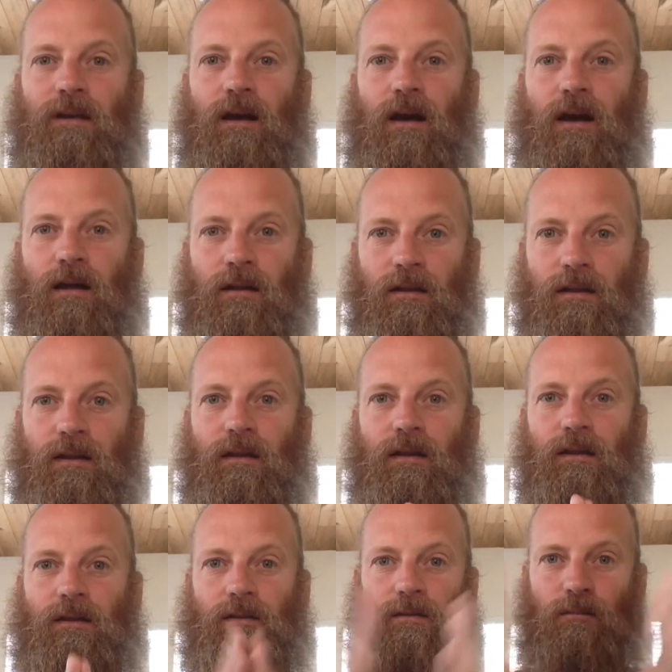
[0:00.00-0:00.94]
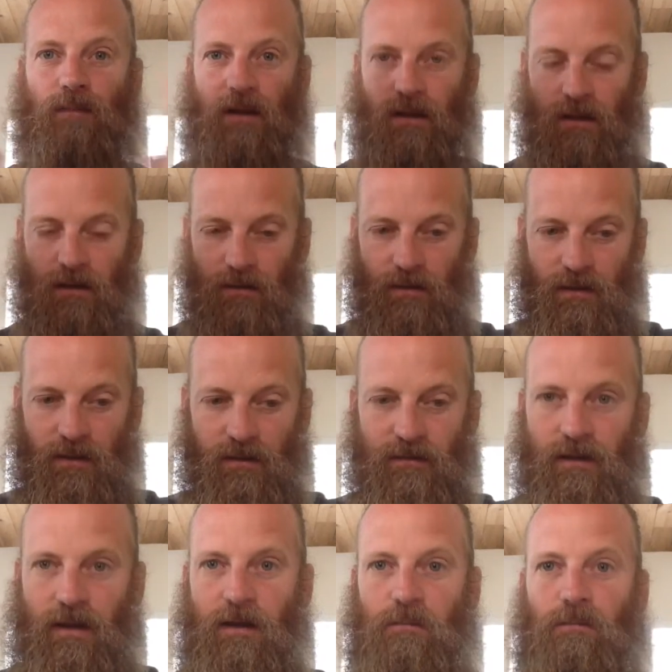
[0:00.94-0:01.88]
The
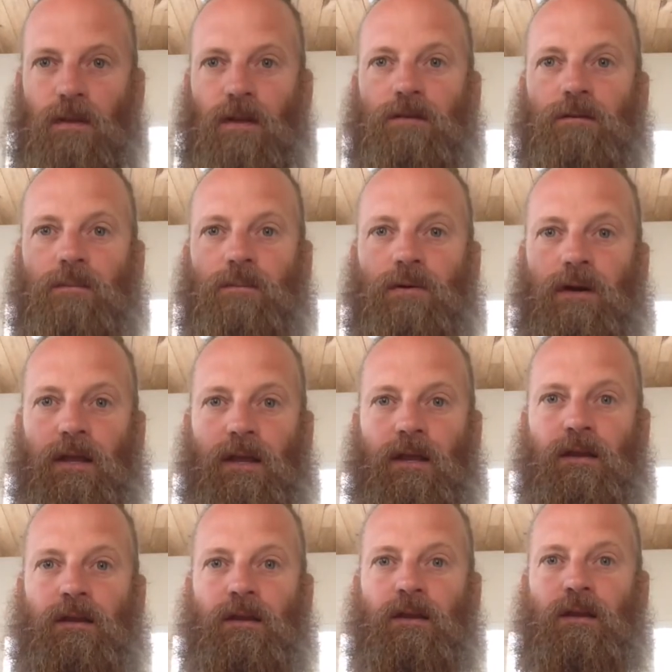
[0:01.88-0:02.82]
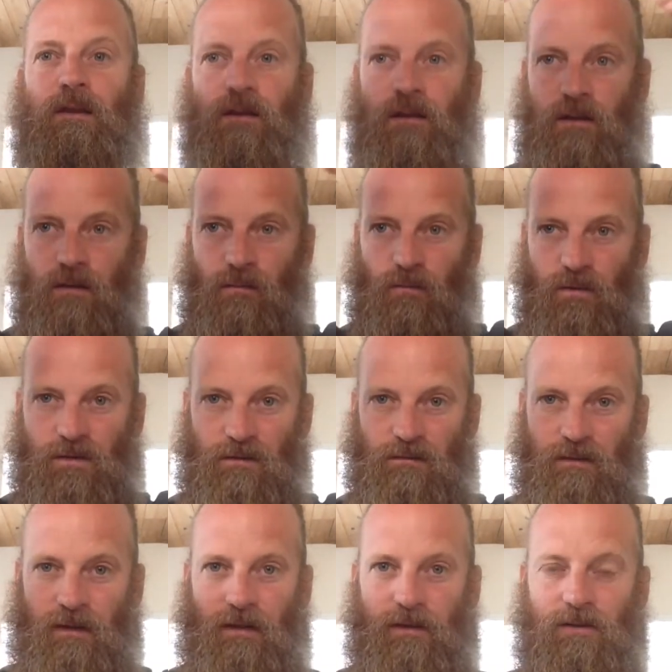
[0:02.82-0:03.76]
entire mental plane, which is
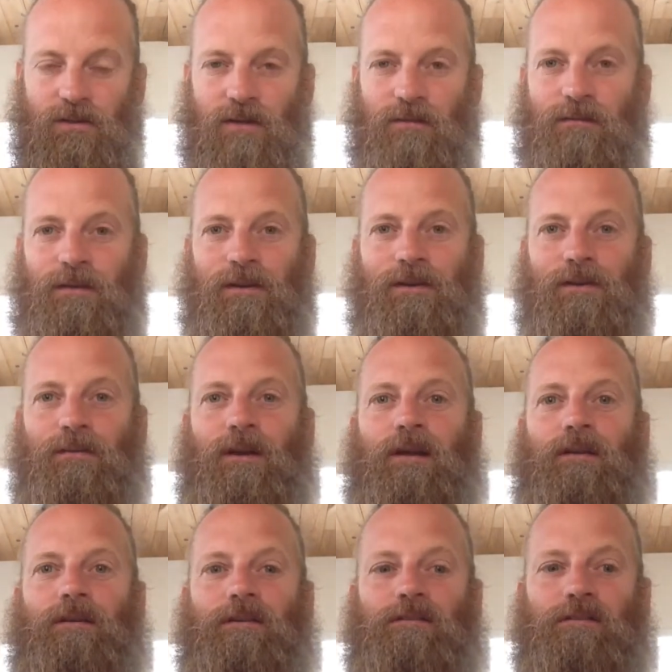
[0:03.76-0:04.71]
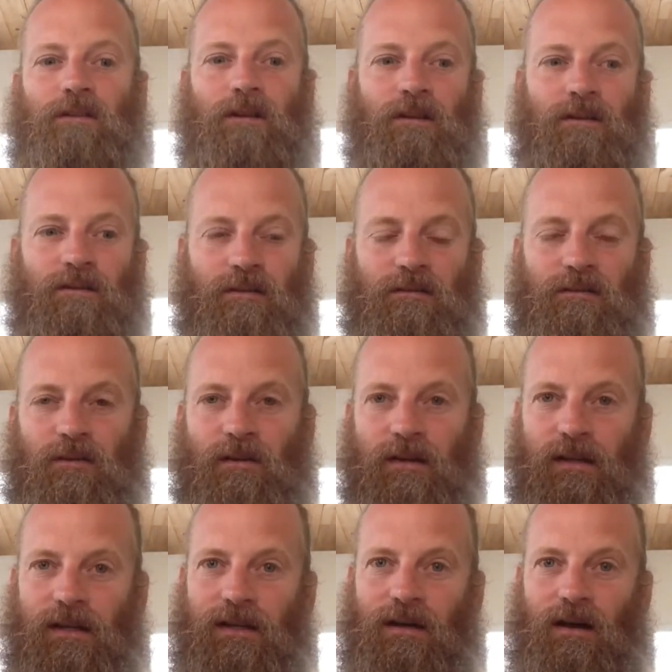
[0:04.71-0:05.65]
an energy field around us, just started
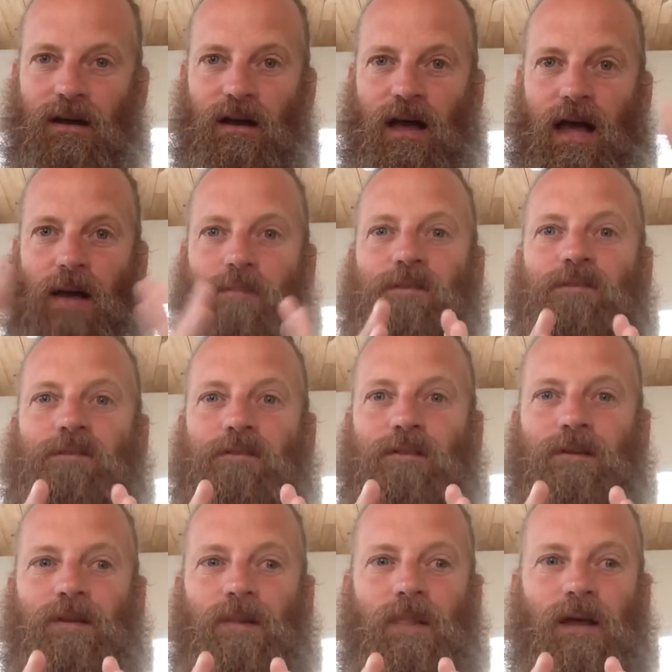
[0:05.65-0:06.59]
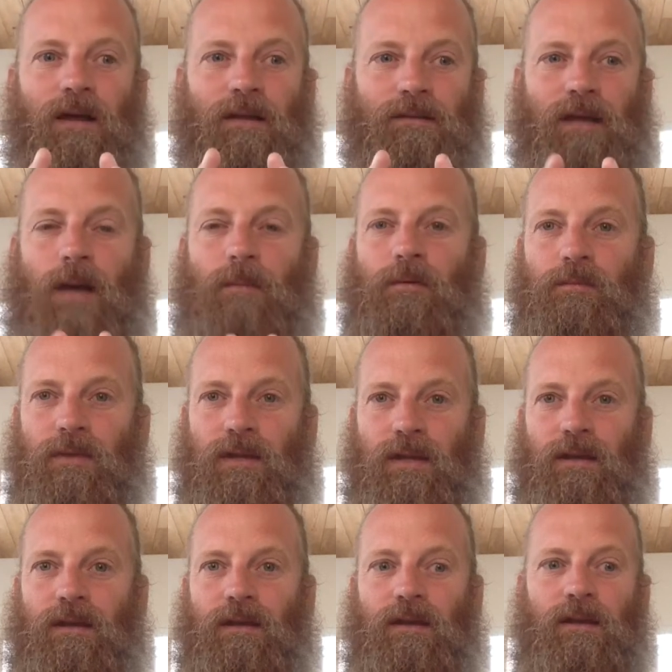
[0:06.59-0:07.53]
to collapse on top of
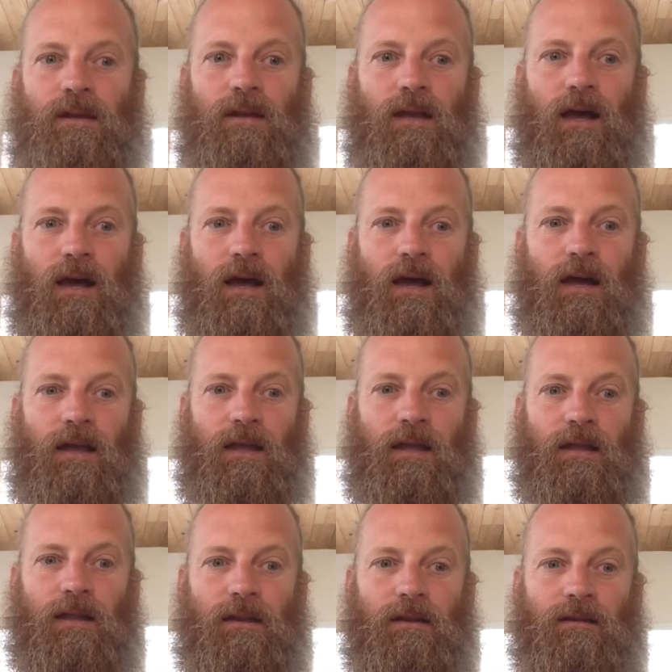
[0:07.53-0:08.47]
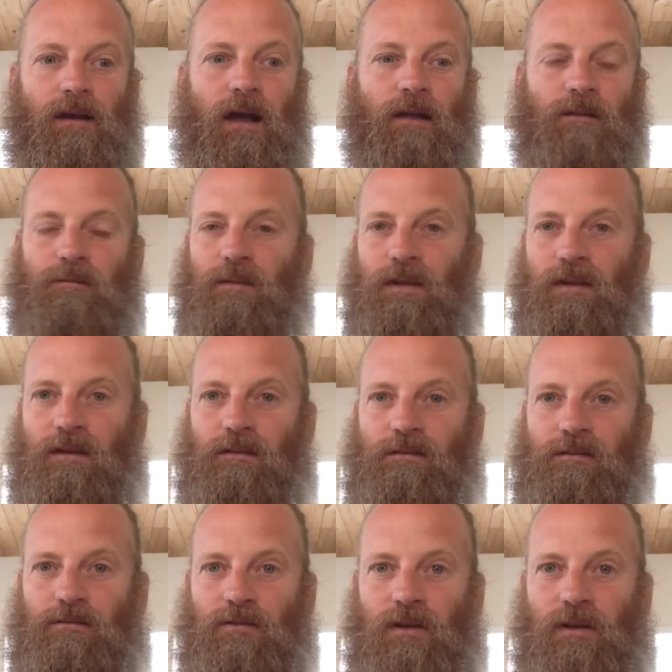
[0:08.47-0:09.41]
me and caused me
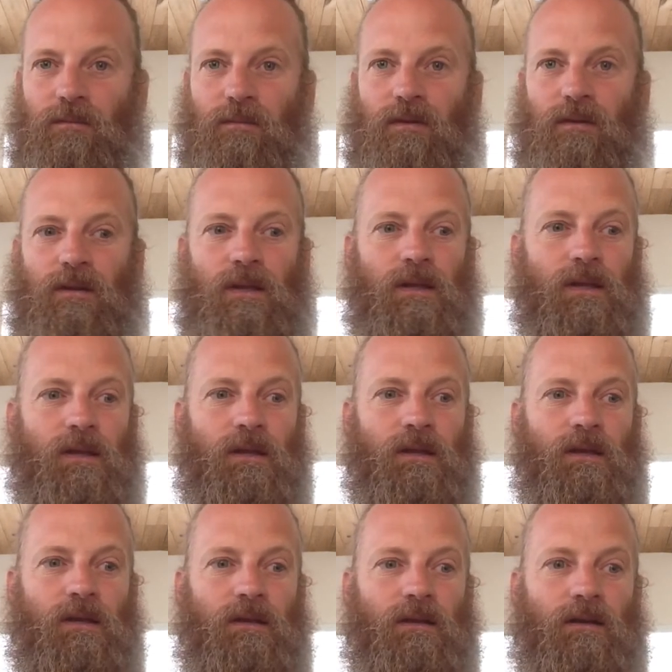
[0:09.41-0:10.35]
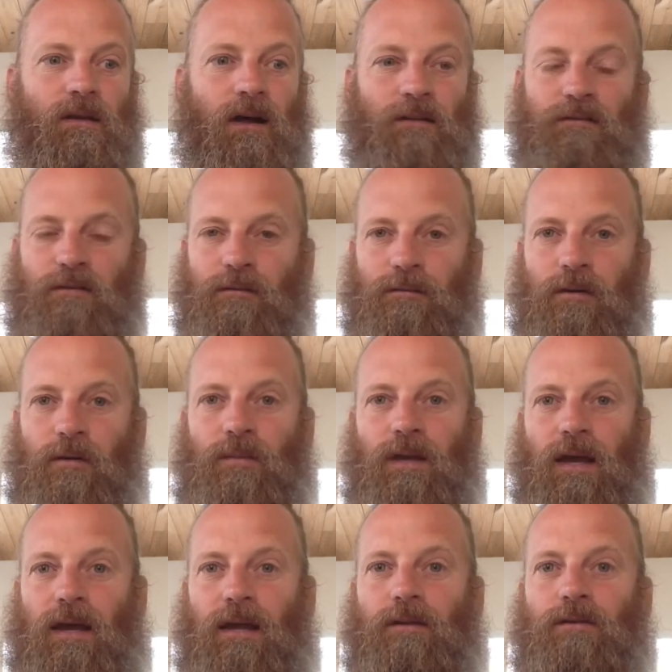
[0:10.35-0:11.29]
extreme
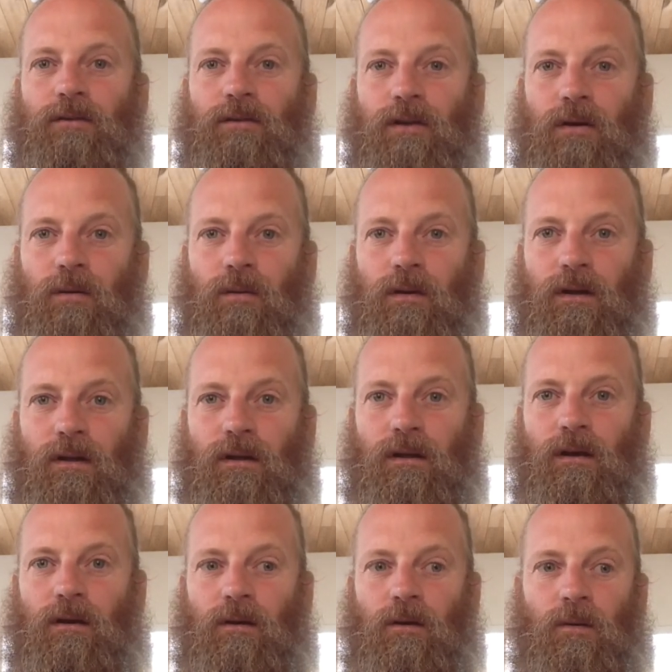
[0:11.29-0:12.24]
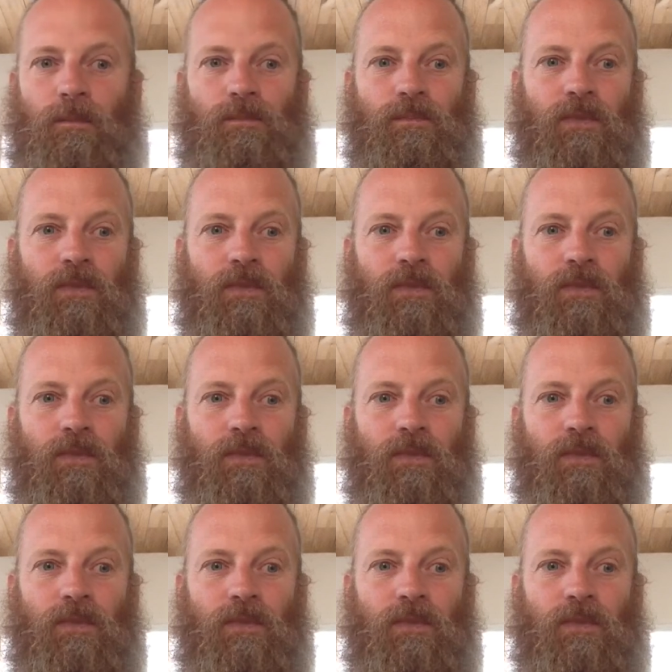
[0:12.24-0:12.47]
claustrophobia. I had nowhere to go.